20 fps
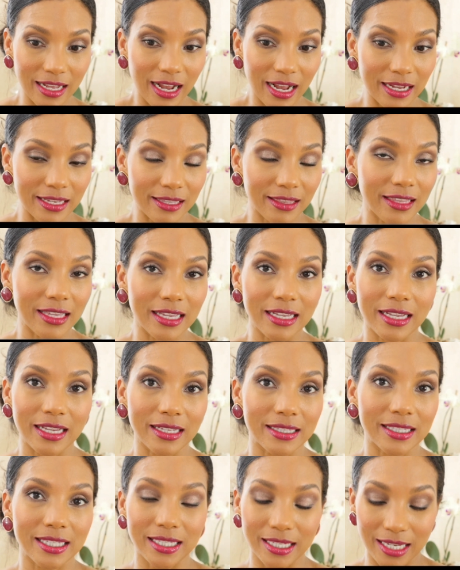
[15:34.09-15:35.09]
I think
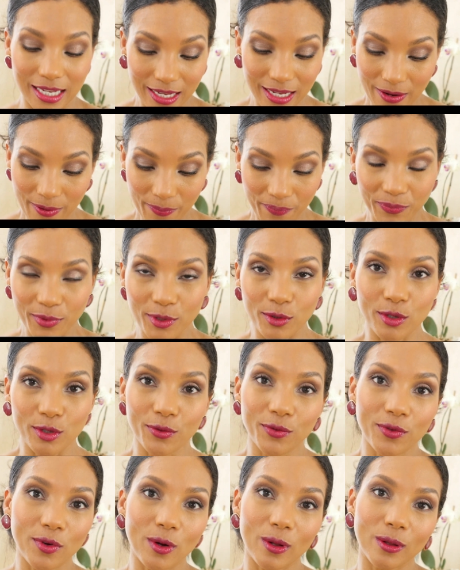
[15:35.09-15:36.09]
it's
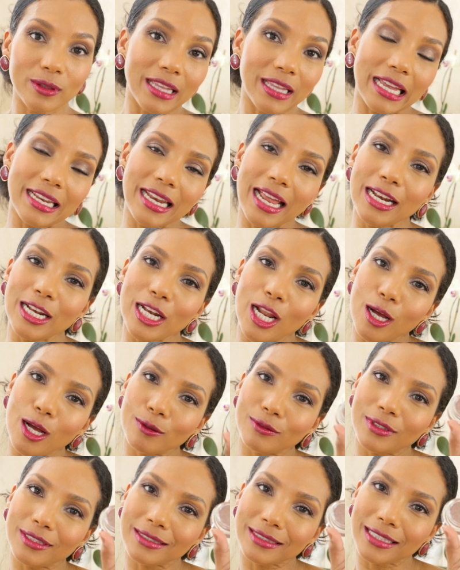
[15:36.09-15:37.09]
beautiful and I
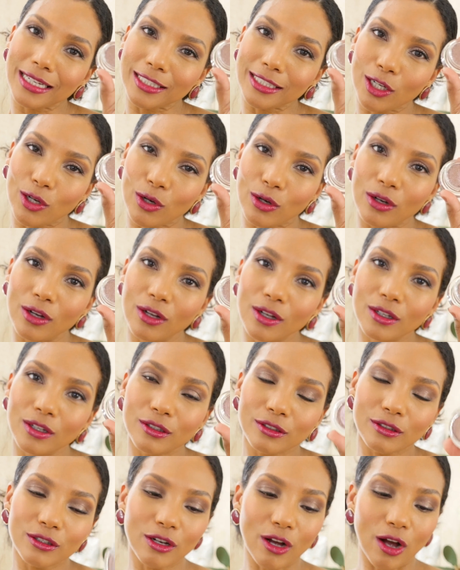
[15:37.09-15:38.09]
love this kind of
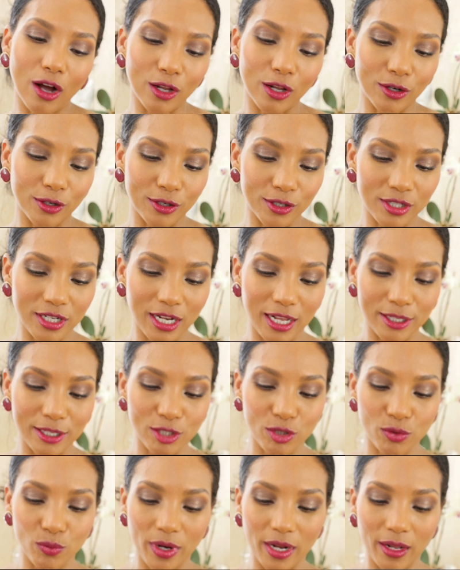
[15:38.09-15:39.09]
colors
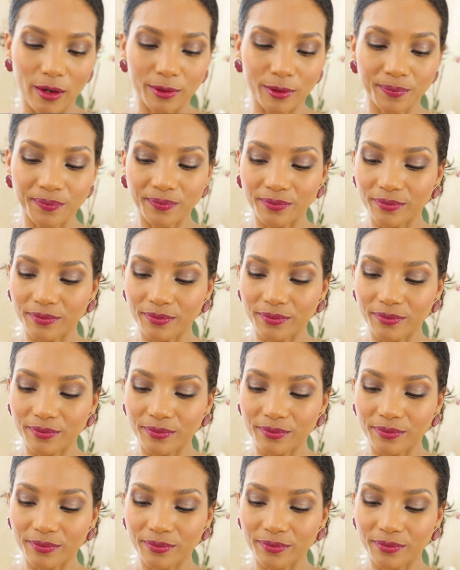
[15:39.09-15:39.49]
as well.